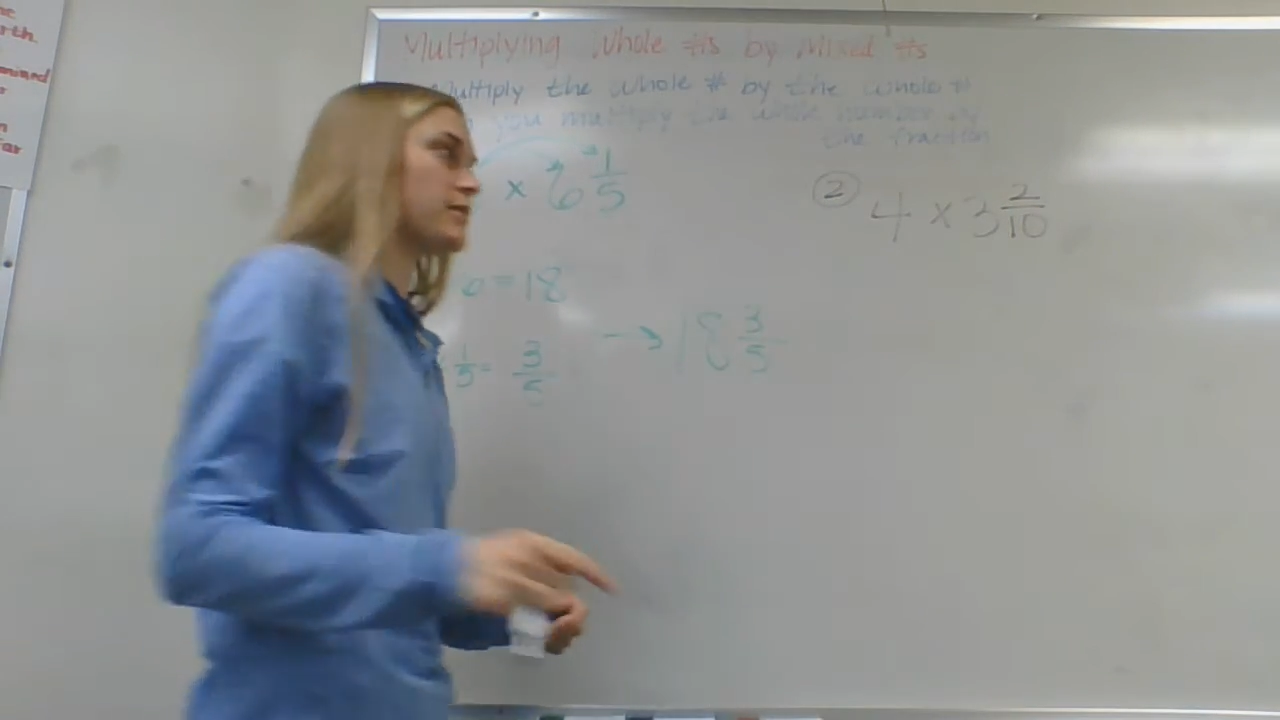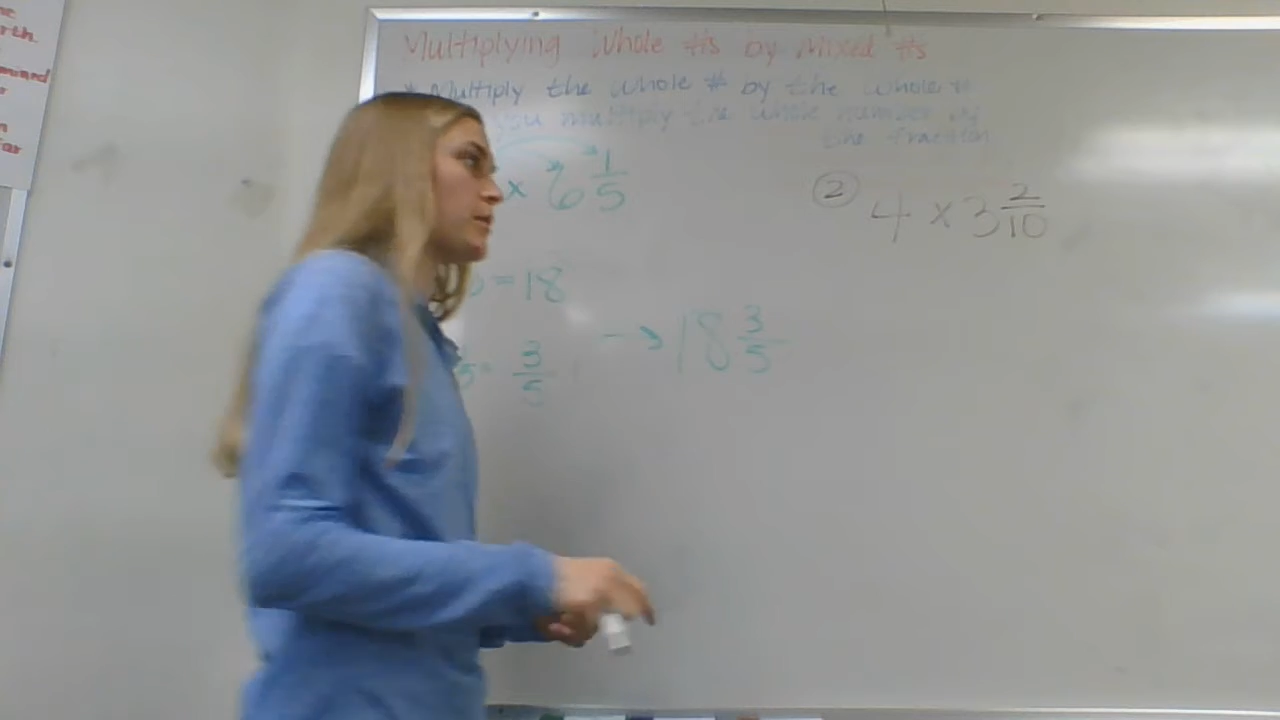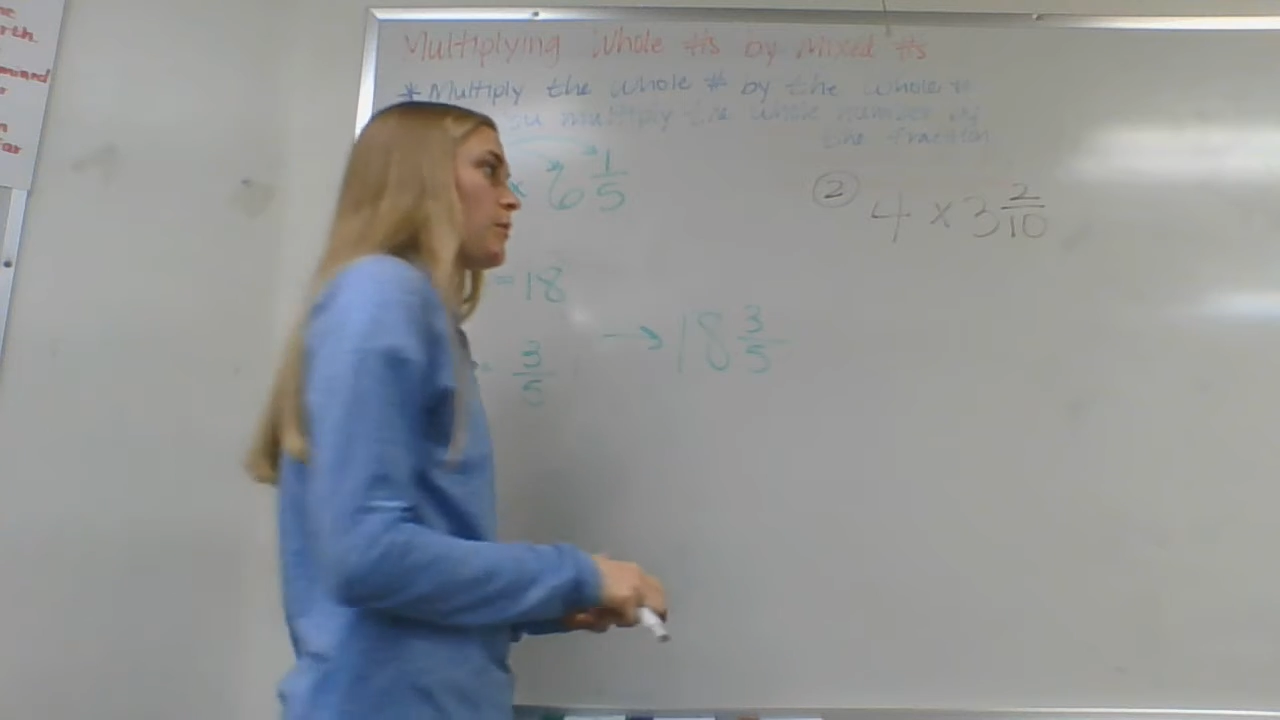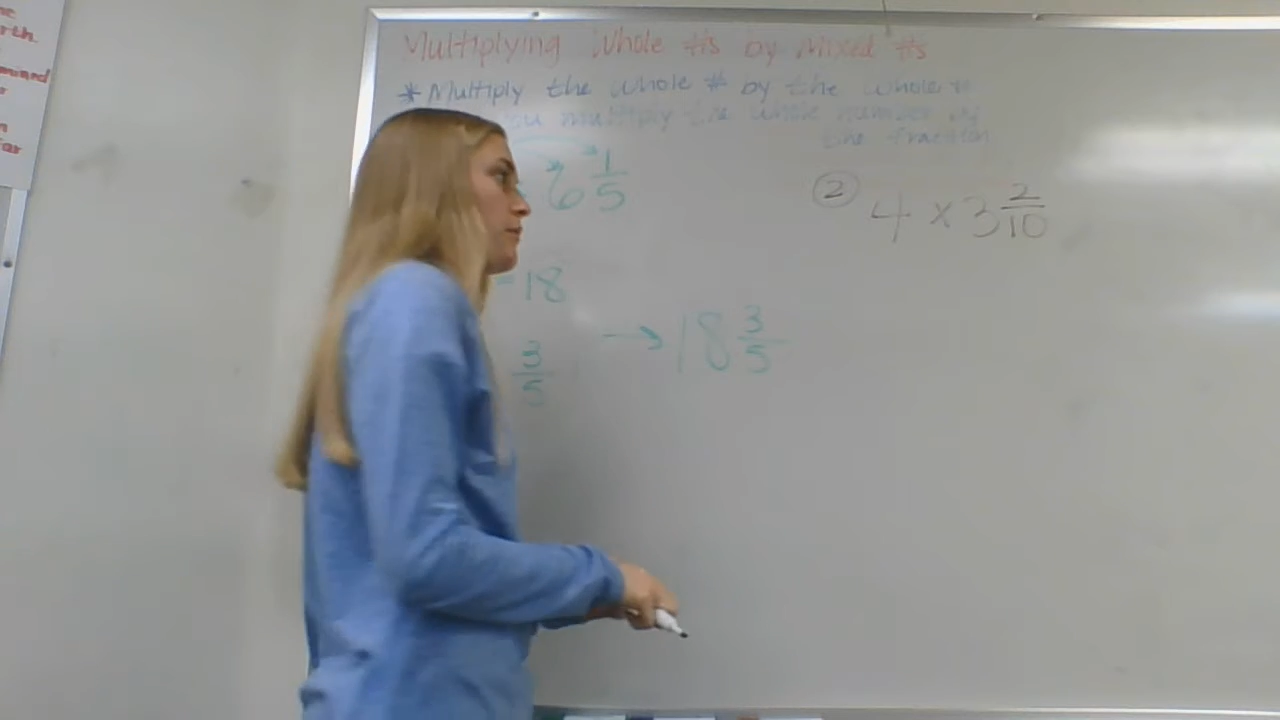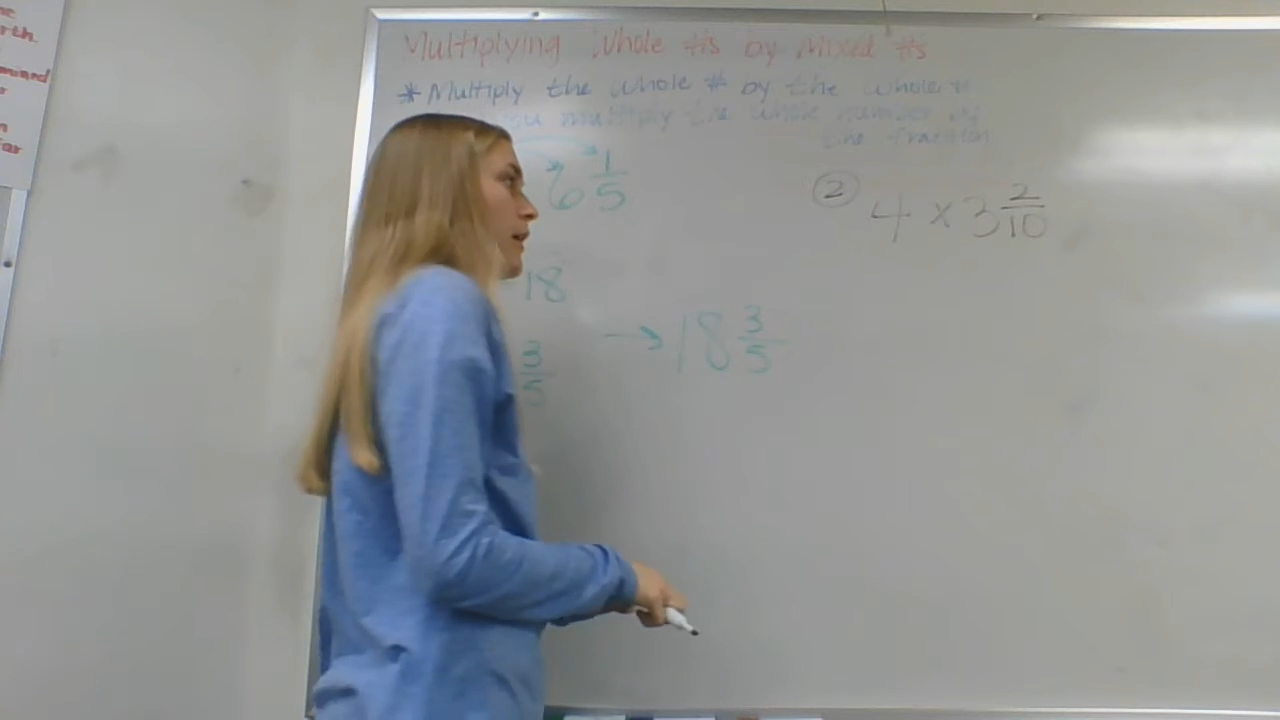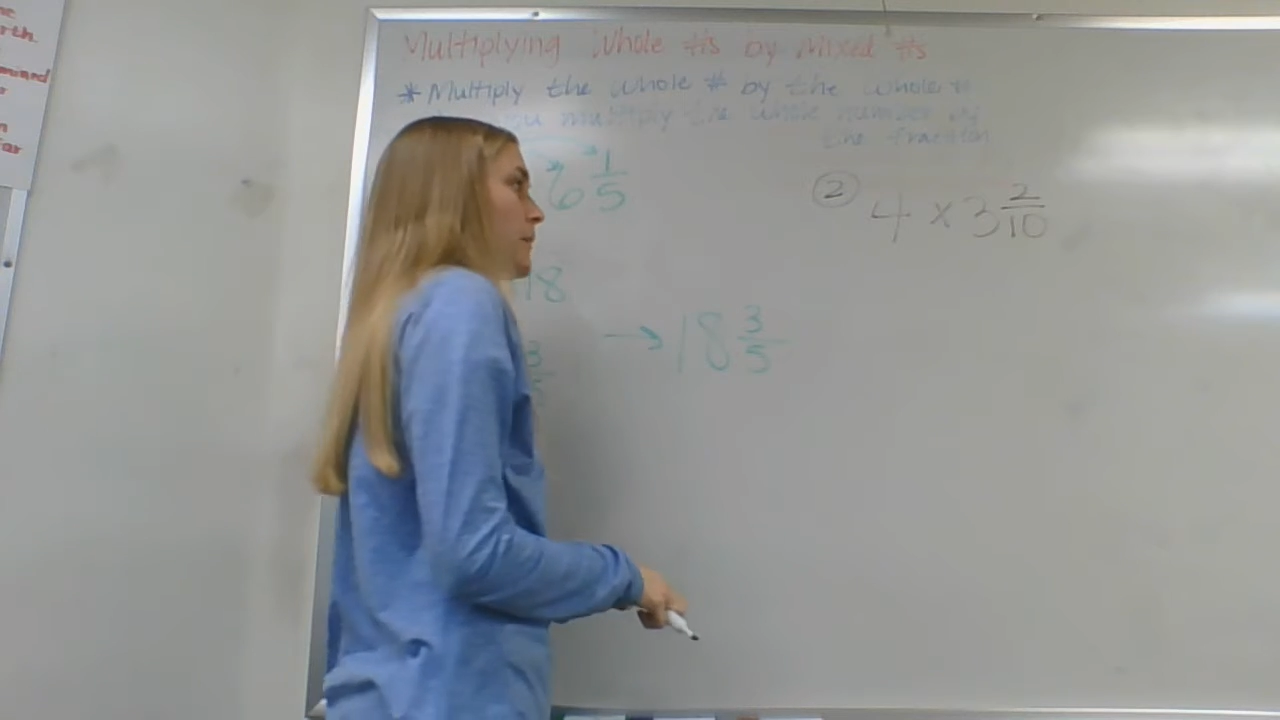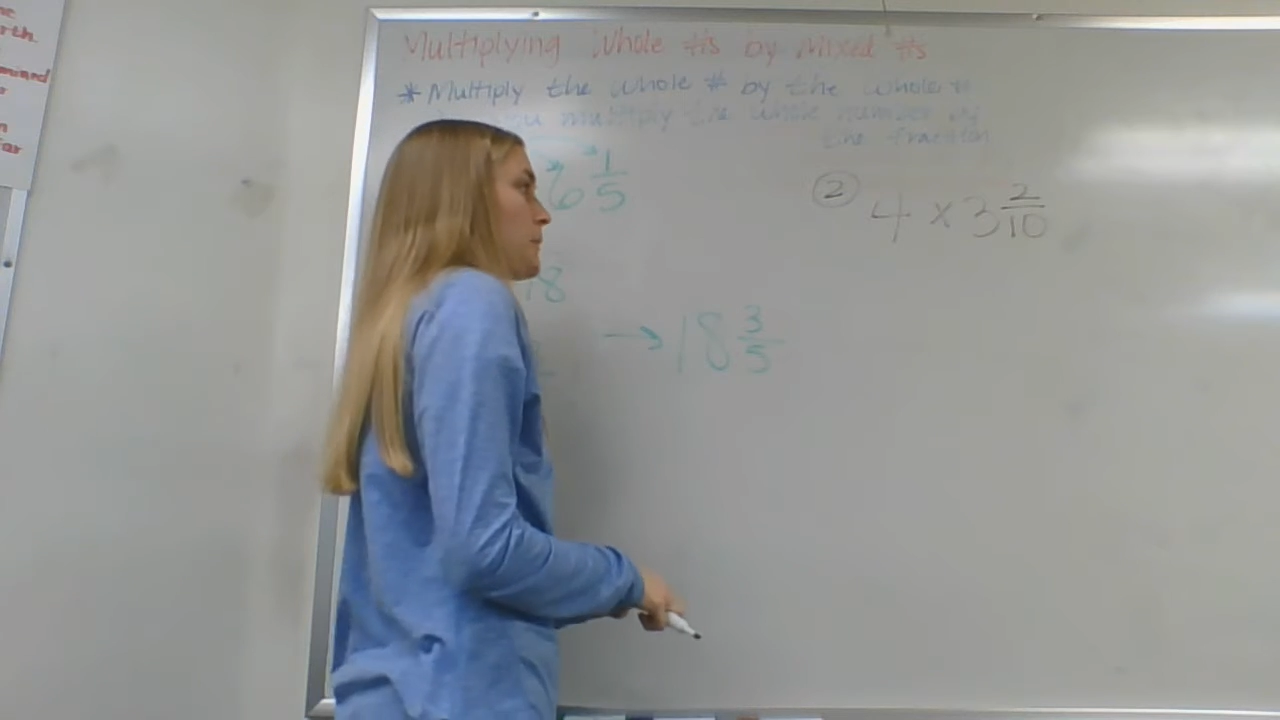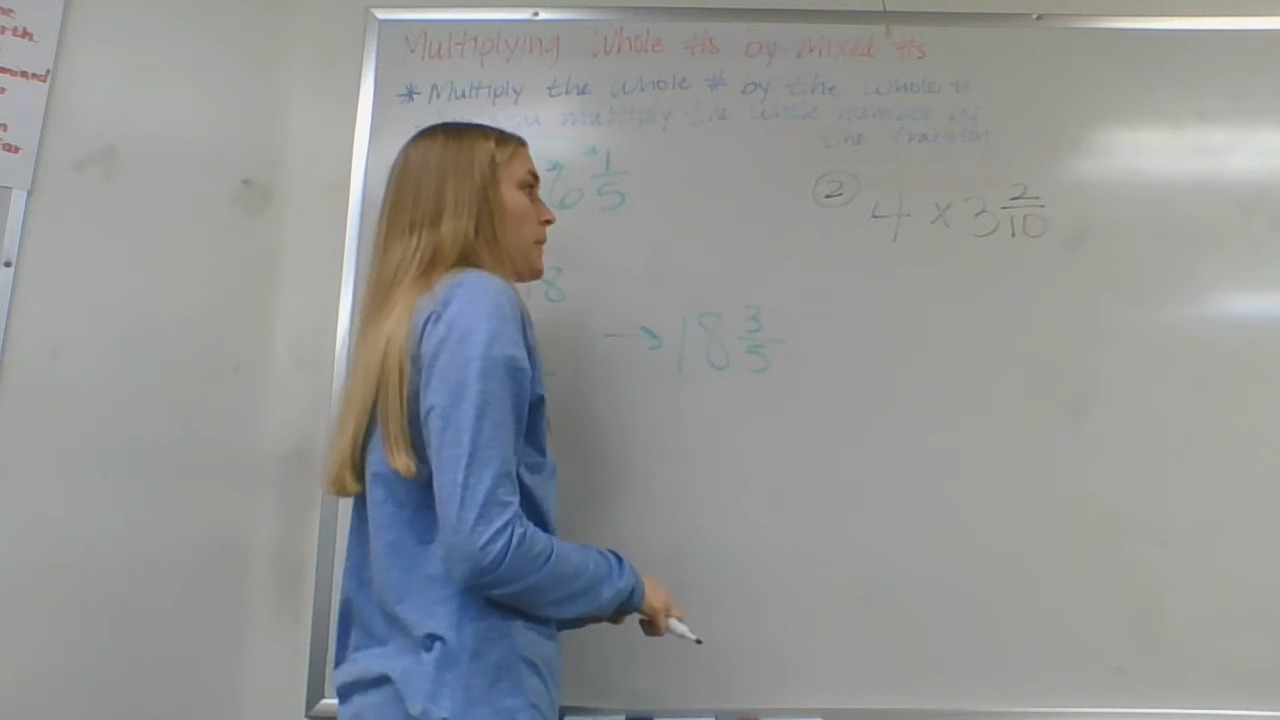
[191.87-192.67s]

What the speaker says: simplify.